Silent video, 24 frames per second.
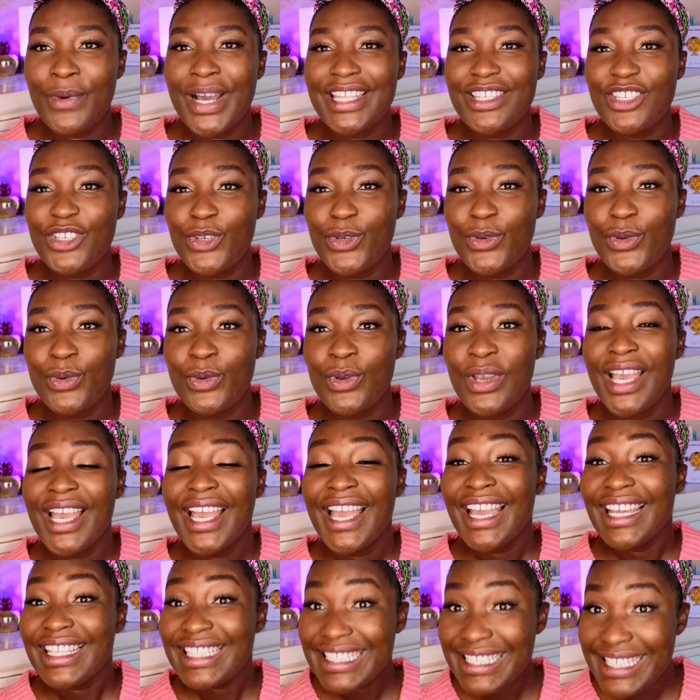when you,
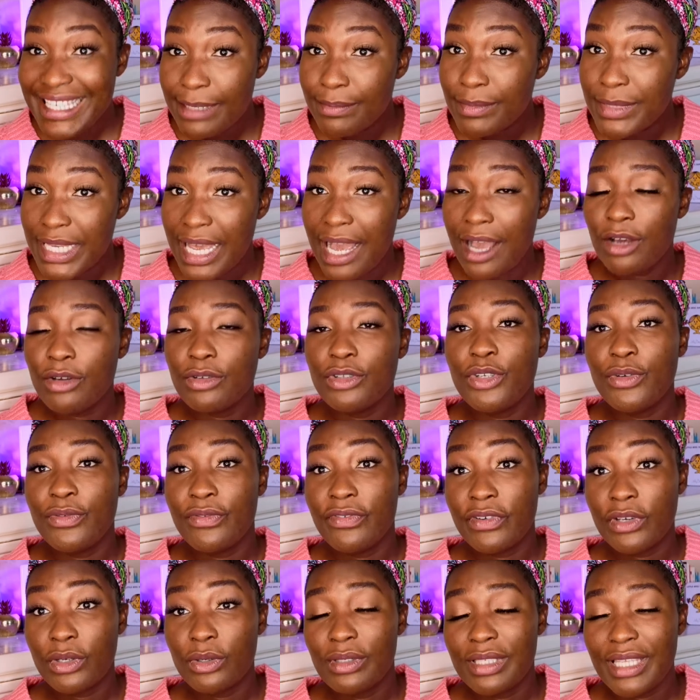deep down, you
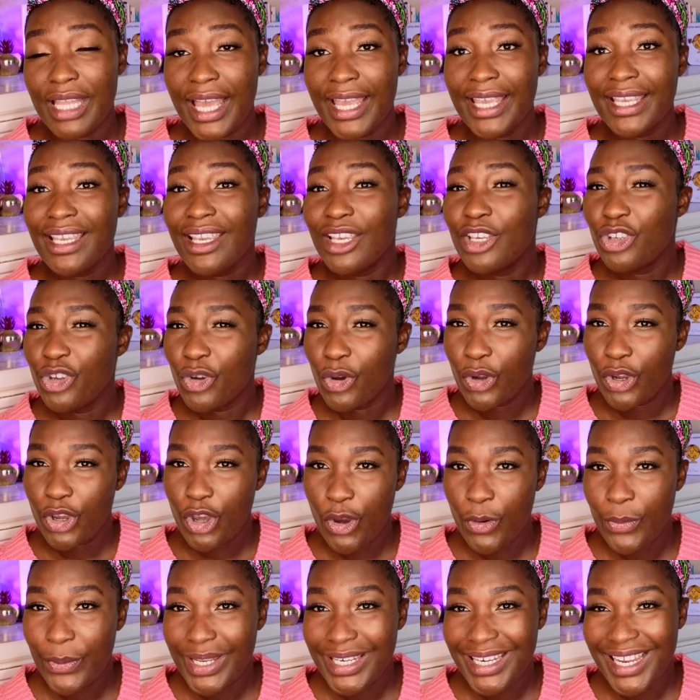feel like you're
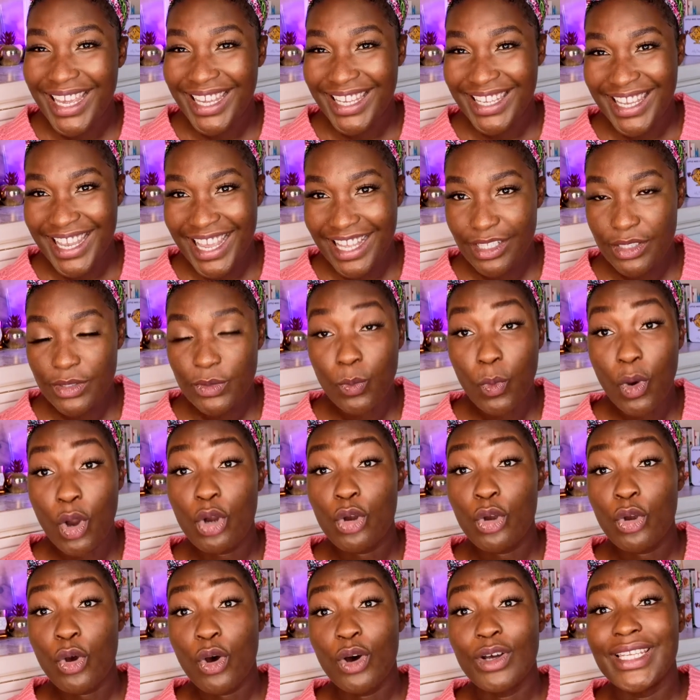going against
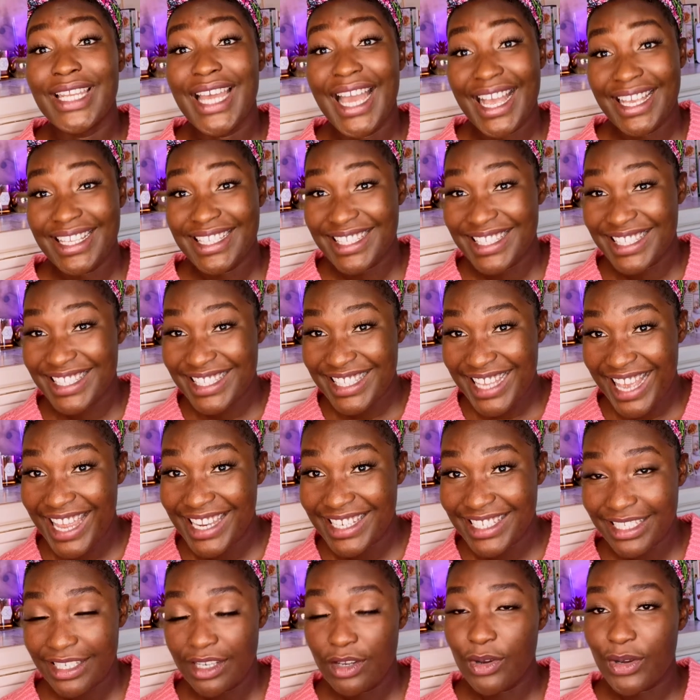what God has
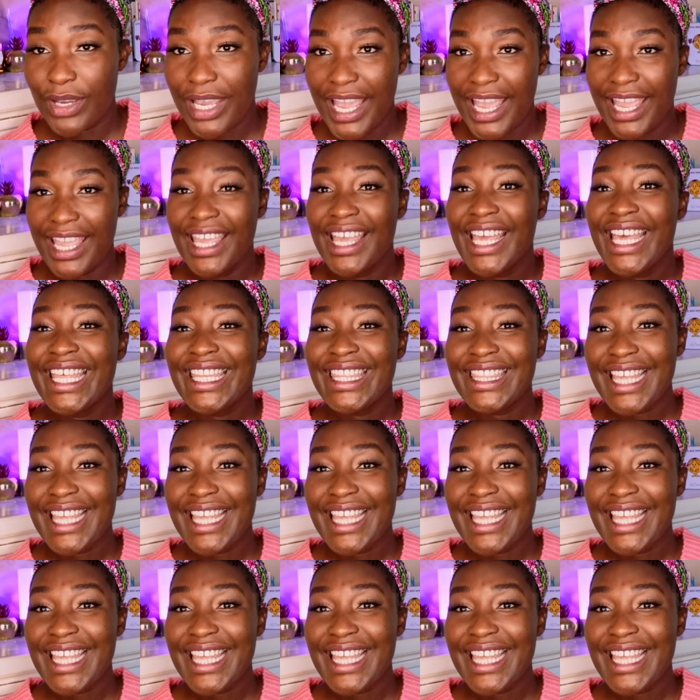said, okay?